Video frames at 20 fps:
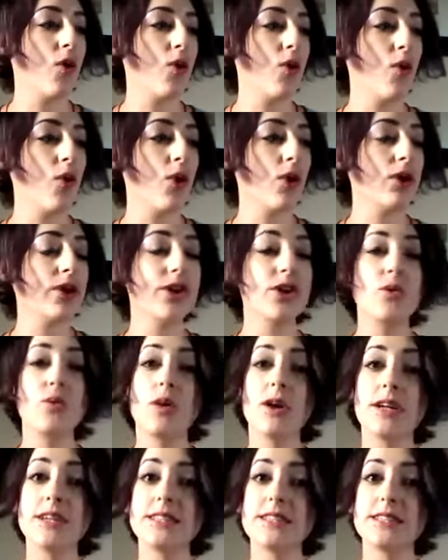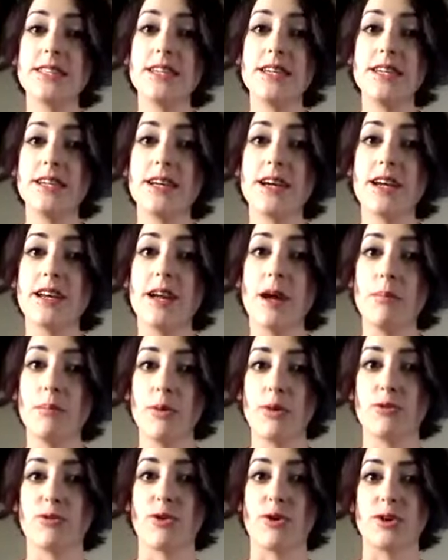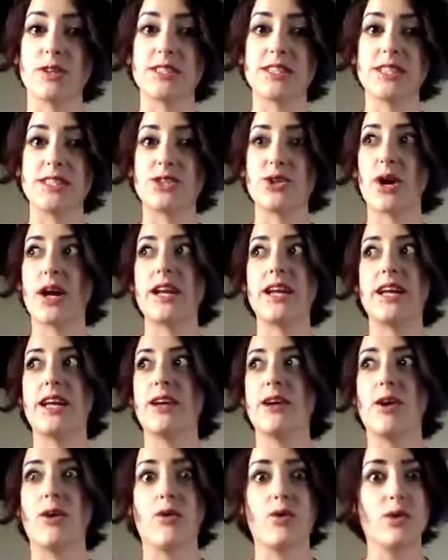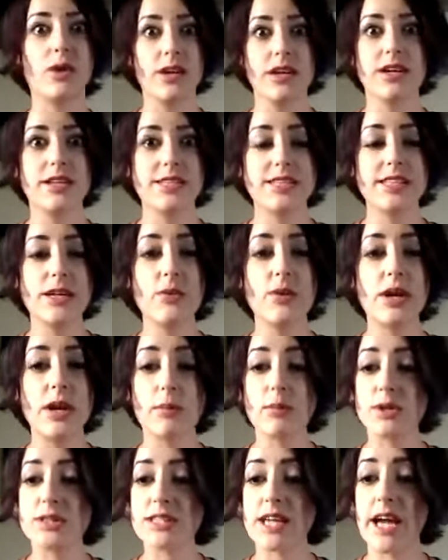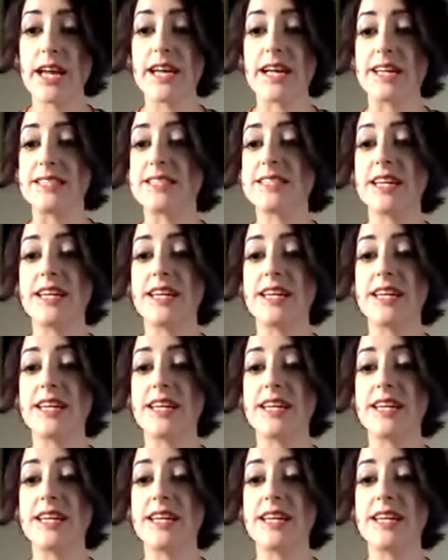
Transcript: Or do you want to see a number first and try to, see what number is guiding us?